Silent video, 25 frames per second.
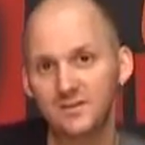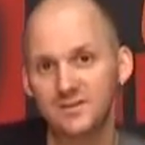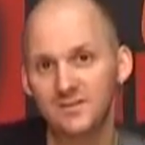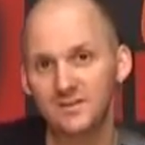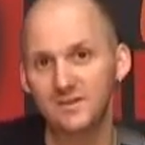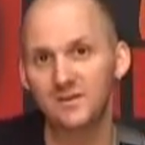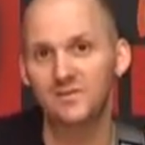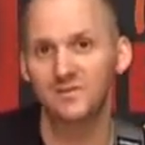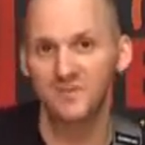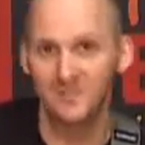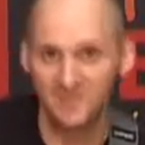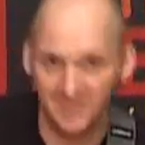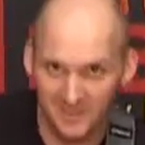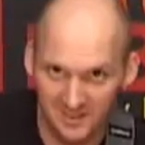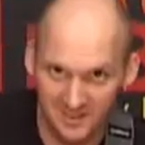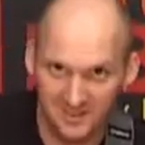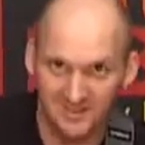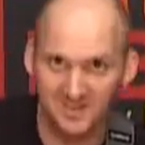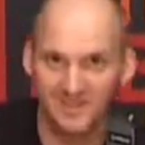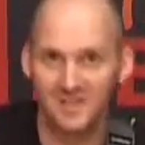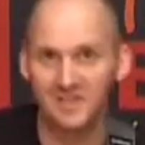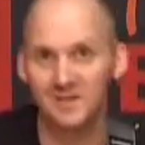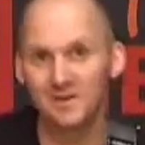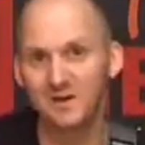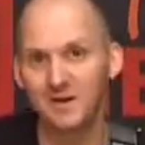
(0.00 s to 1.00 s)
Obviously
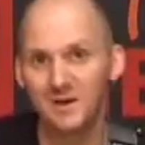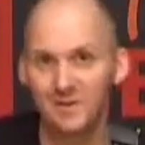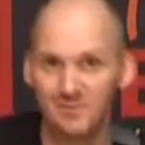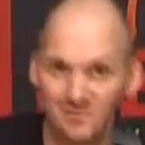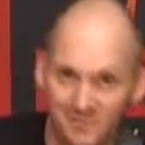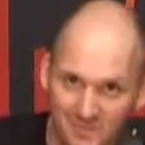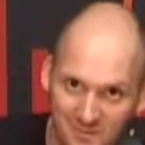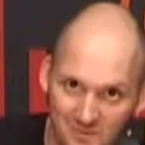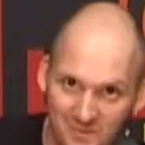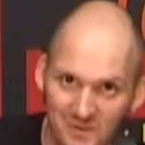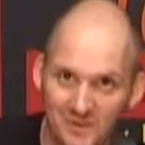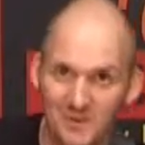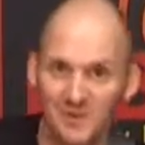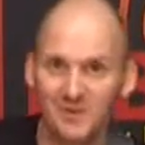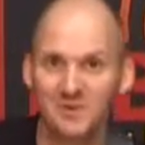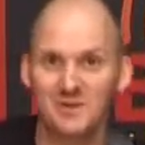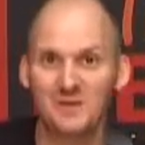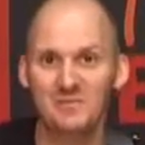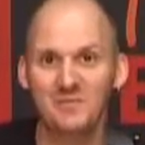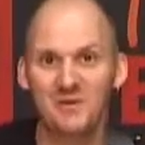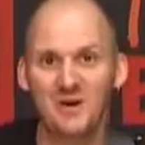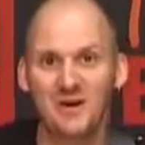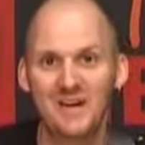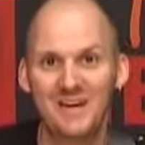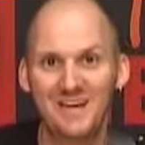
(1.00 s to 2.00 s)
see I'm
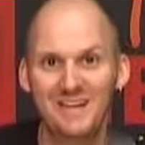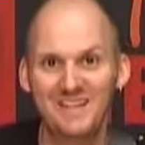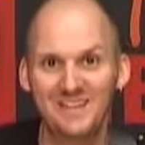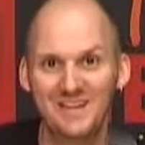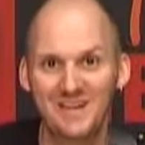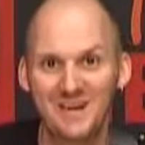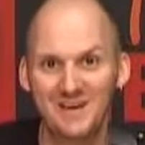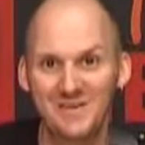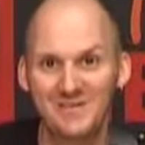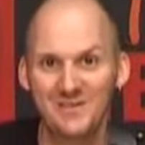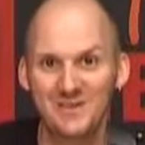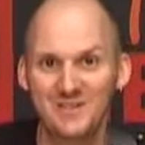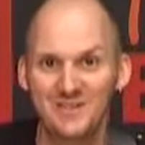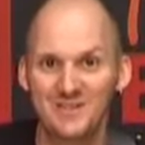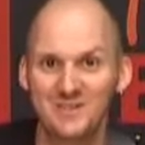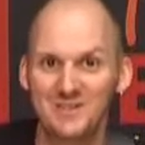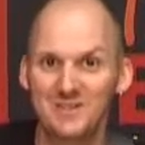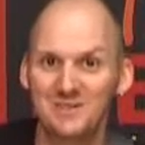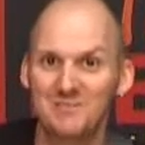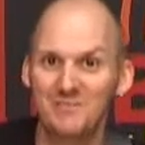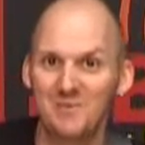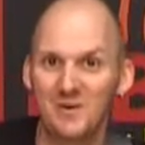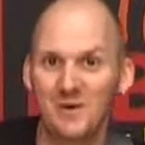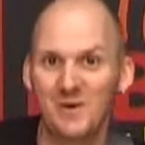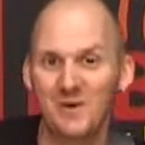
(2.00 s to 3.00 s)
nodding my head there, which is
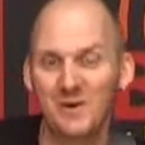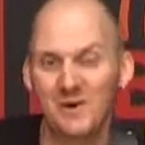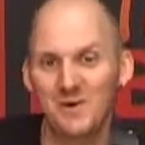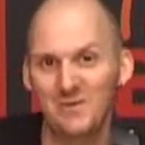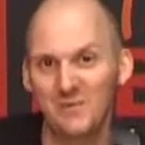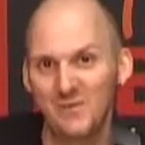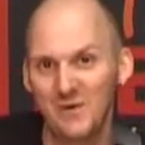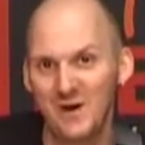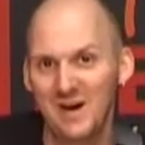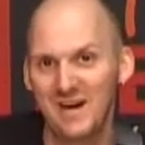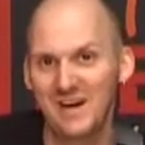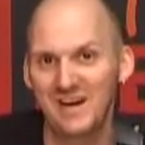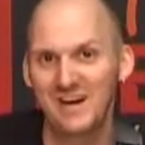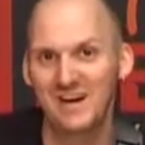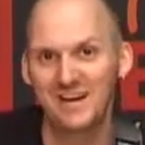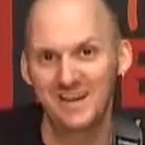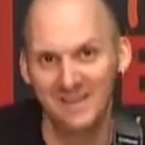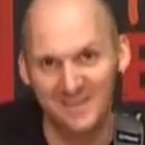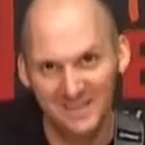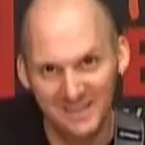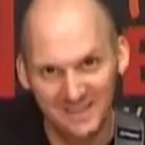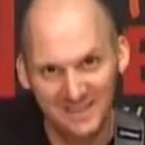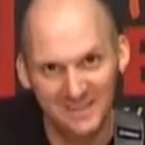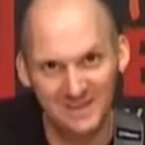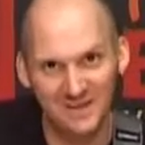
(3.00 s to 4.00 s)
implying where
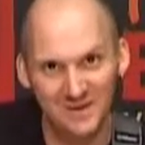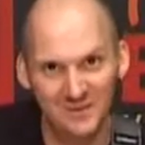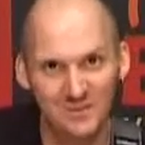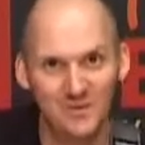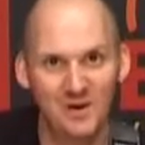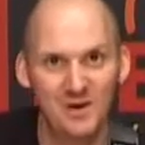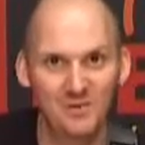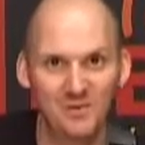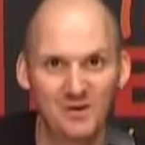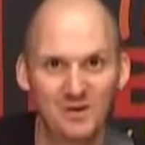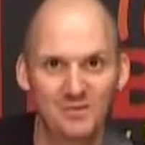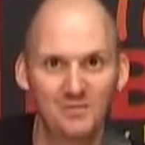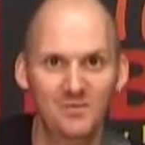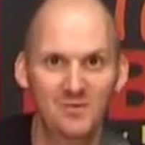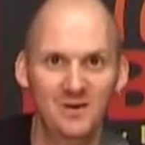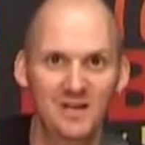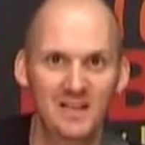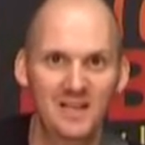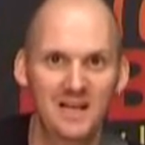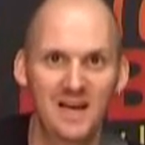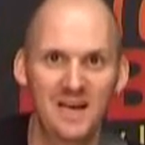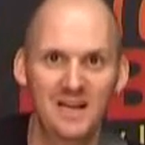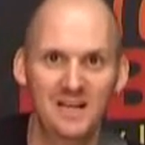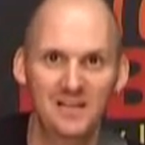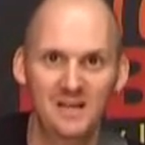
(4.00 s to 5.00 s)
we're
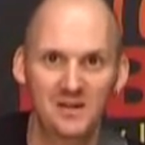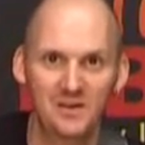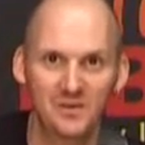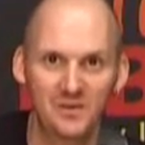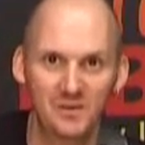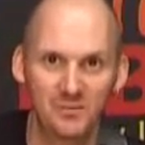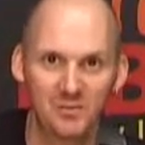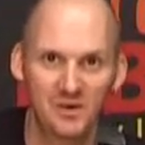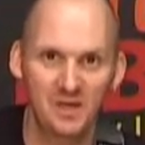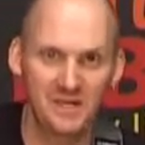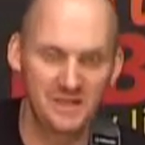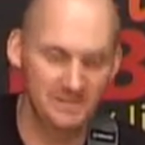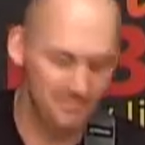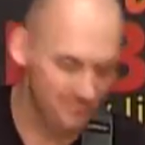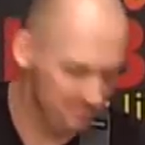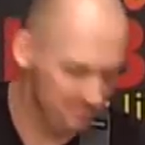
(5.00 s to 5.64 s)
landing on the beat.